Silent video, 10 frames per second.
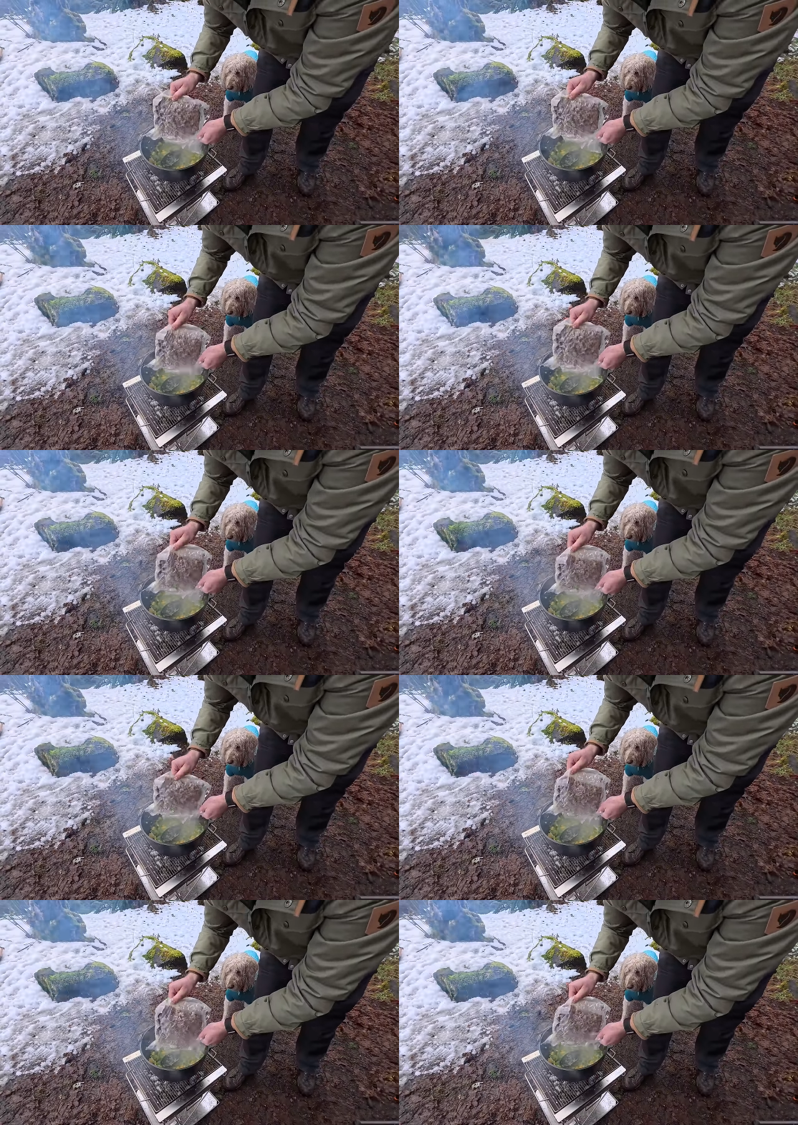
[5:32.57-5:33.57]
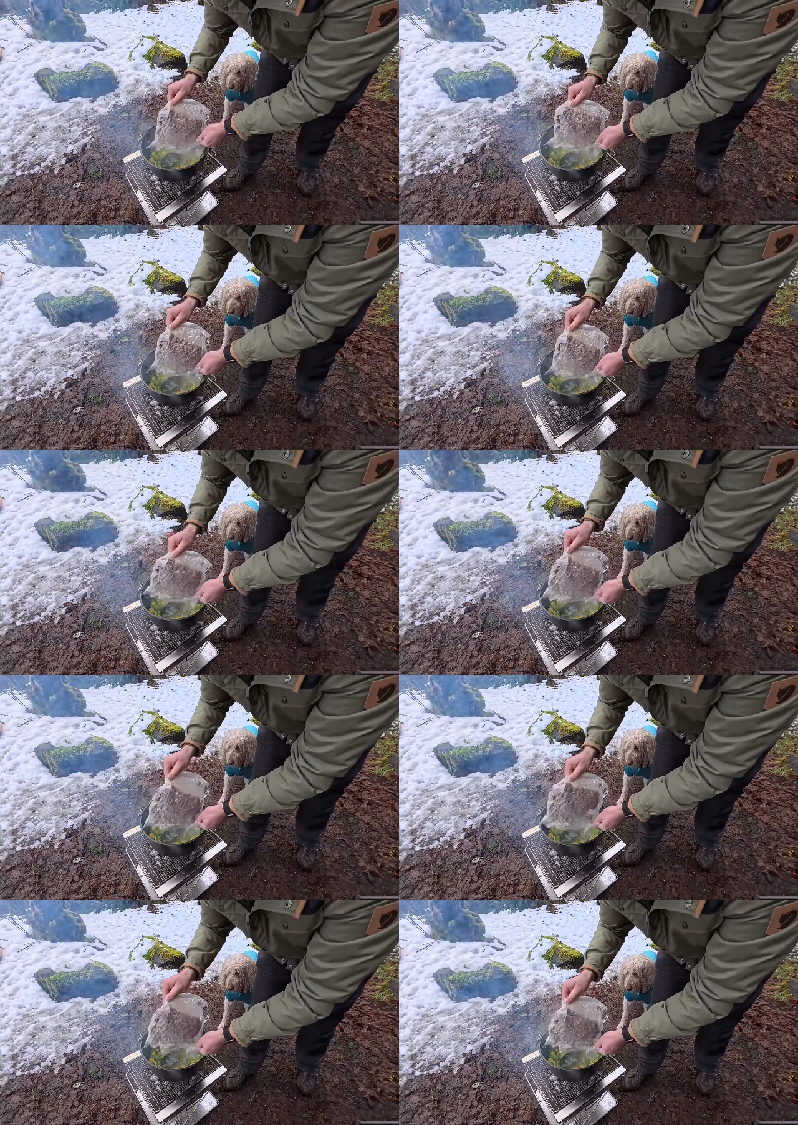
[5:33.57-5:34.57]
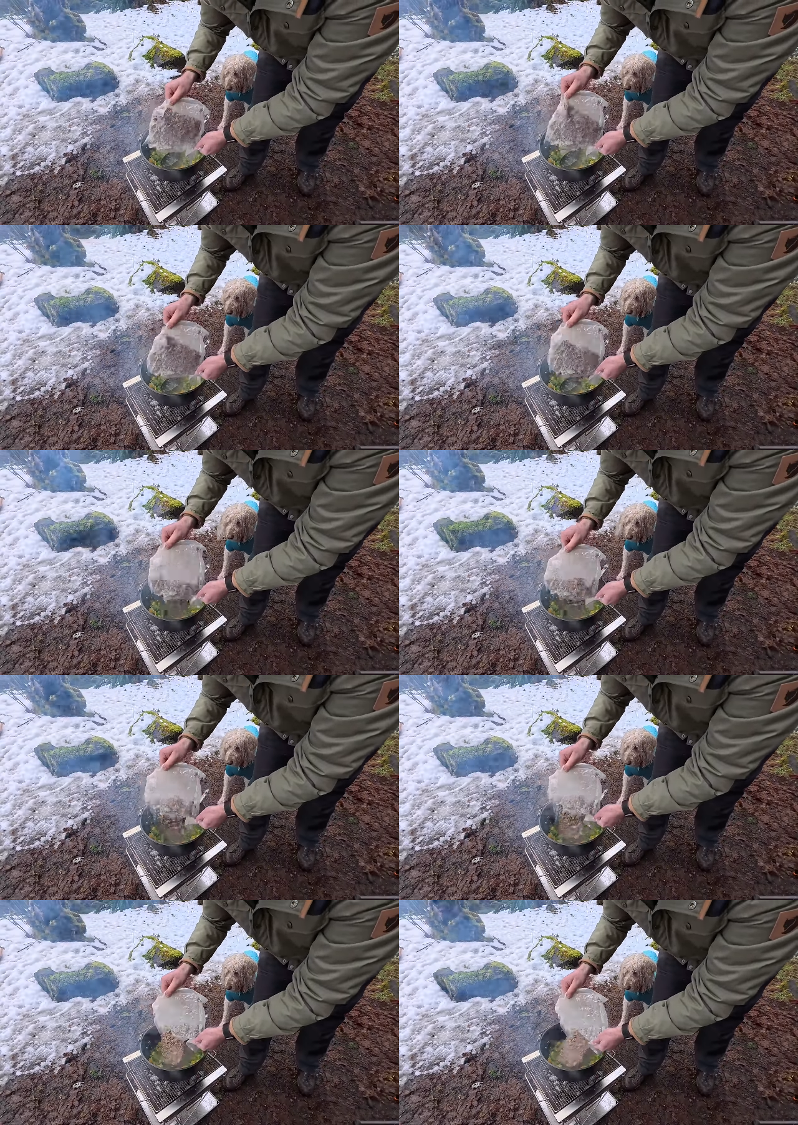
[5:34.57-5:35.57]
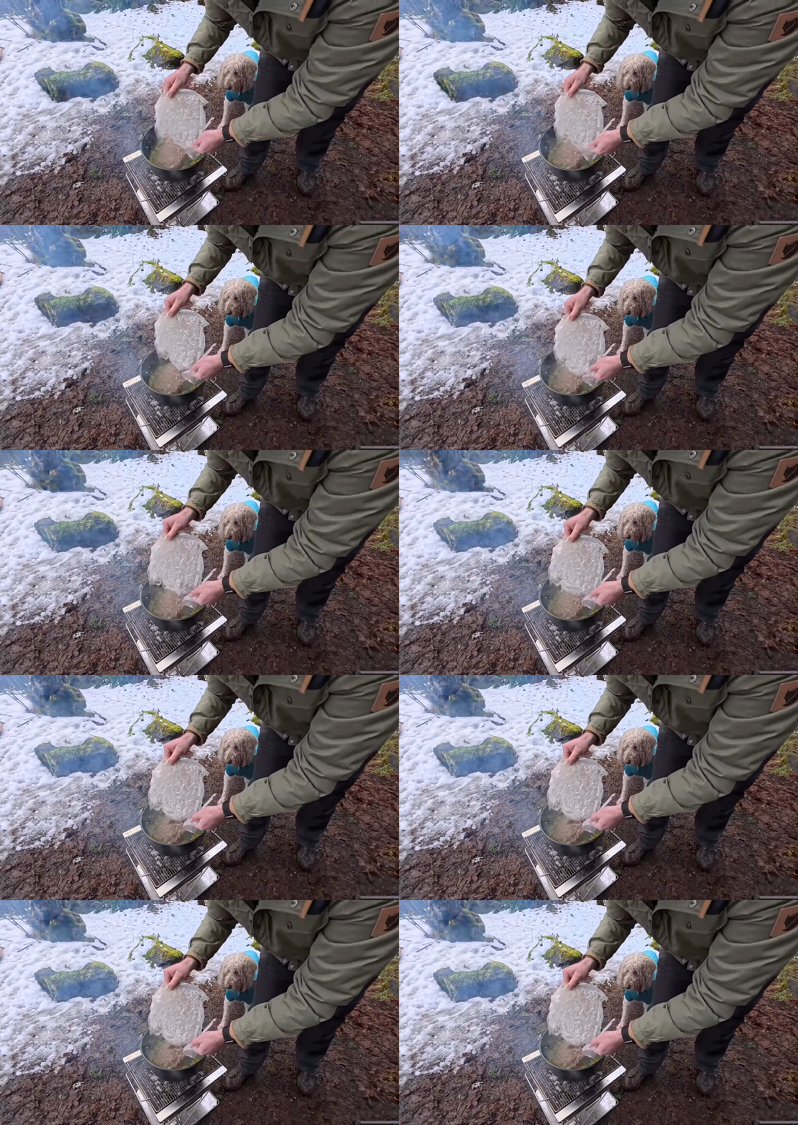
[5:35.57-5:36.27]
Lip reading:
[unreadable: no face in view]